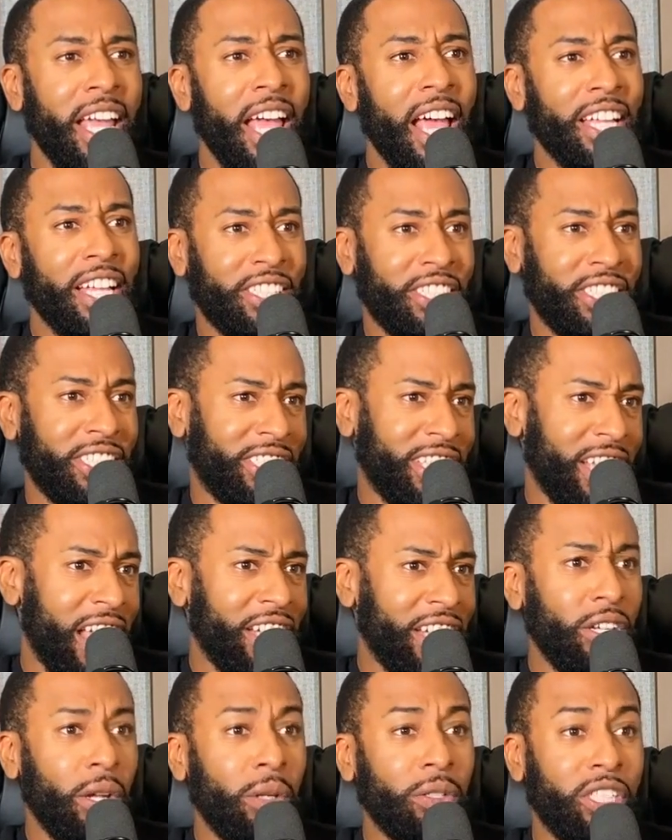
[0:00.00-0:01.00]
and she's
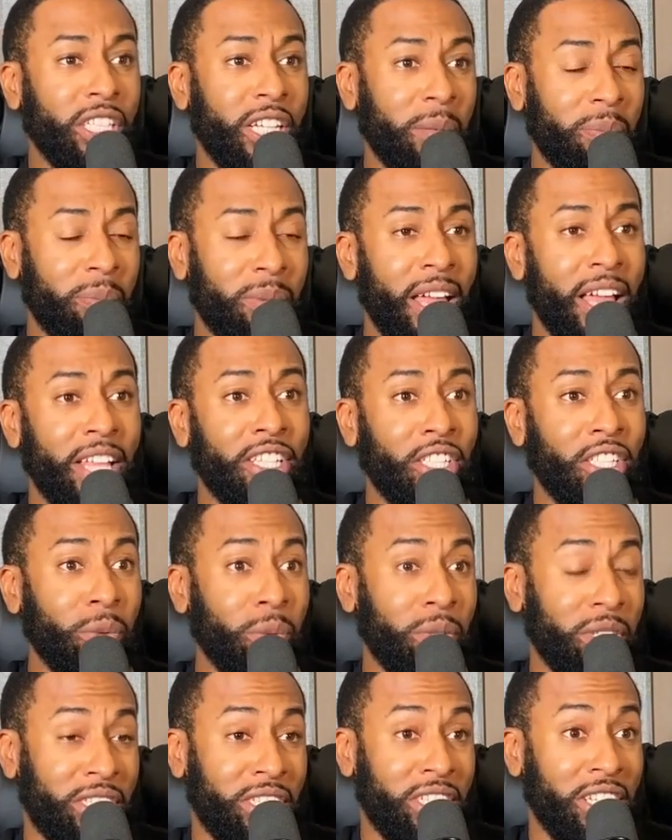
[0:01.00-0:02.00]
saying, she complains to
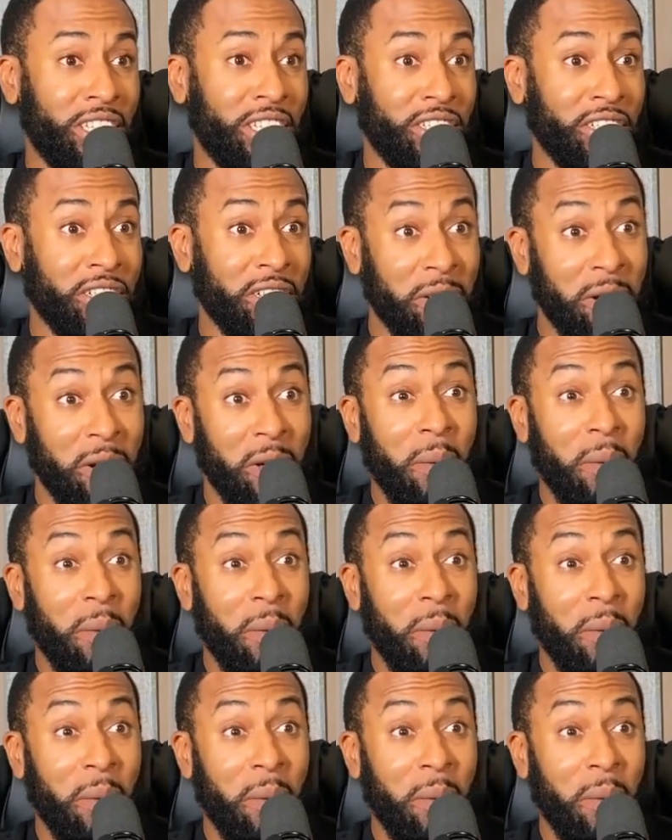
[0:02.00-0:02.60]
her sister.